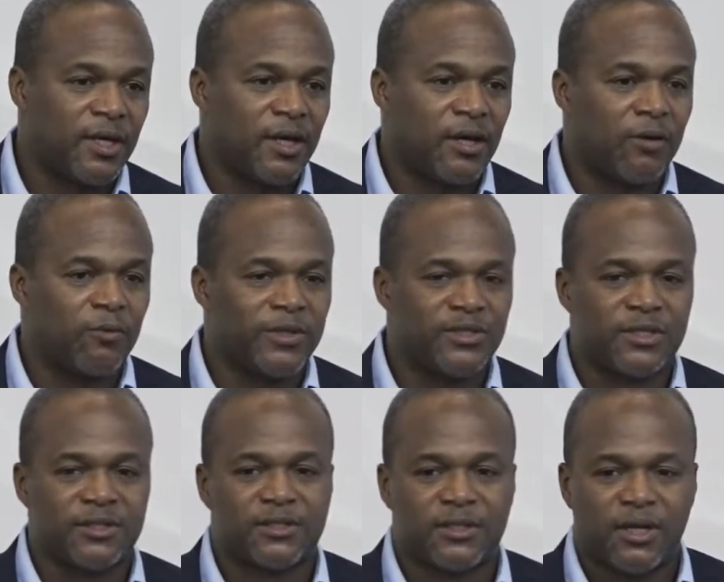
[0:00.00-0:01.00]
which
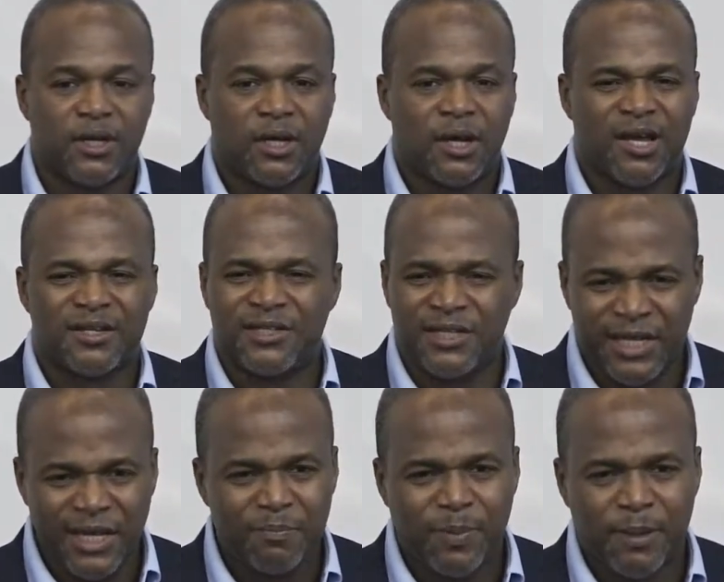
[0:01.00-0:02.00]
is a
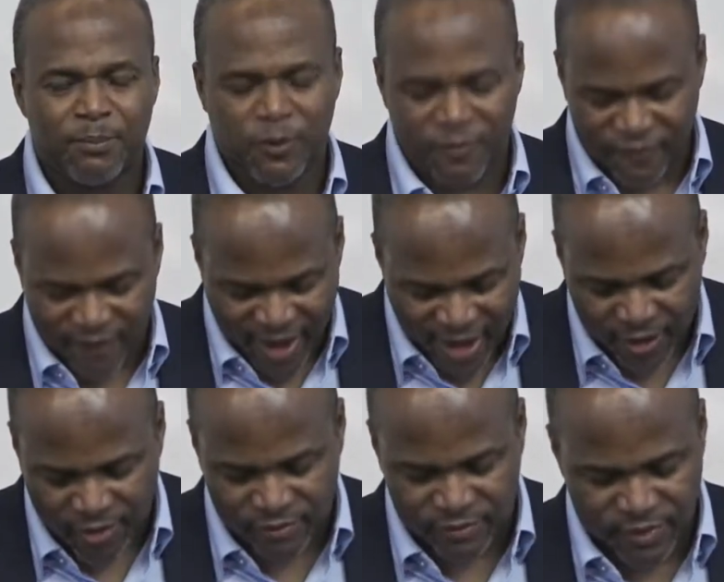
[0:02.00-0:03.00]
deep and
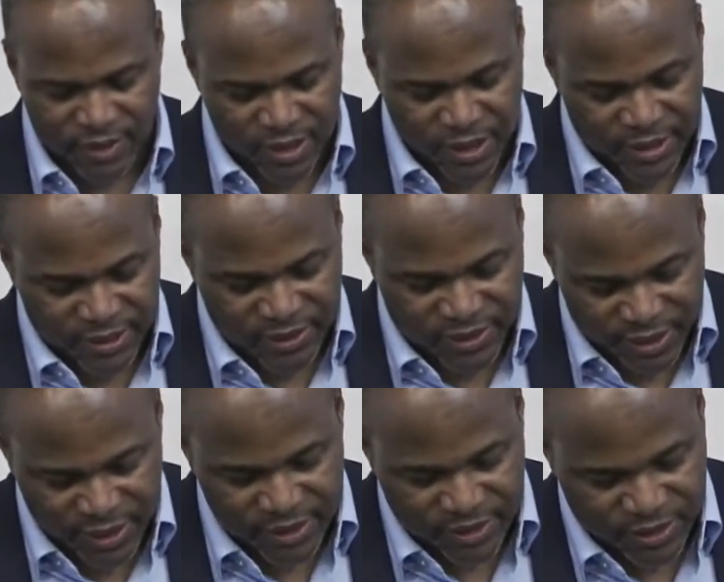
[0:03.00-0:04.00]
profound
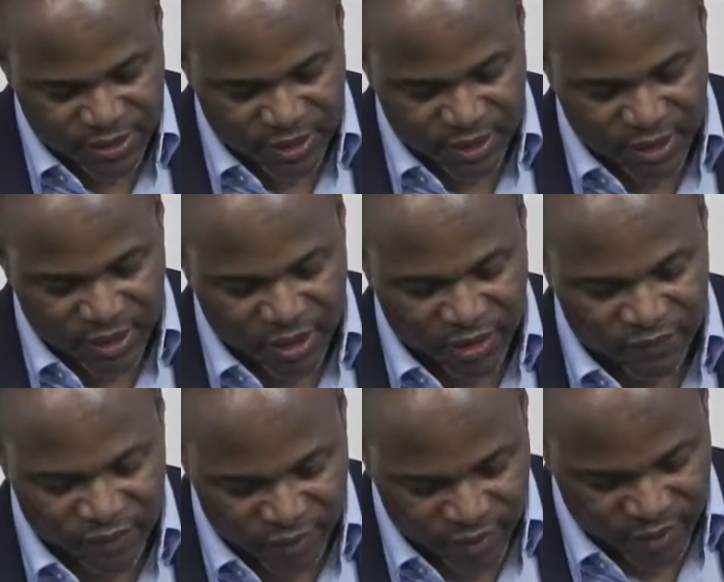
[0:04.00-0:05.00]
sense of
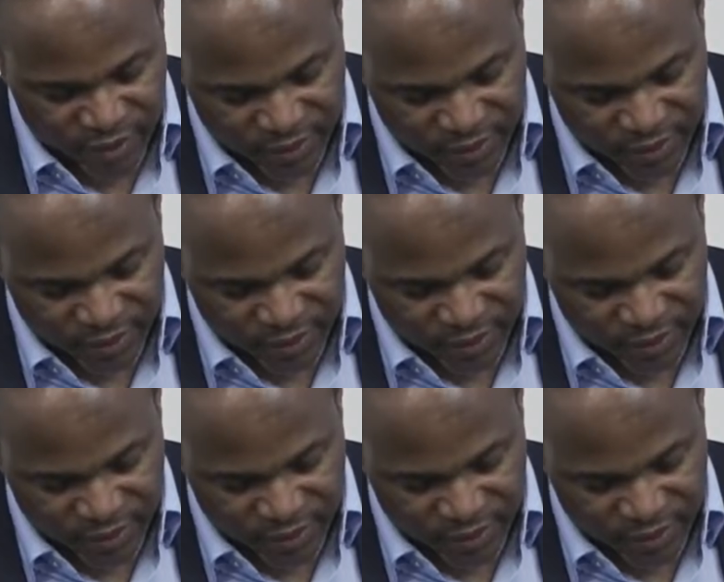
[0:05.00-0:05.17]
unity.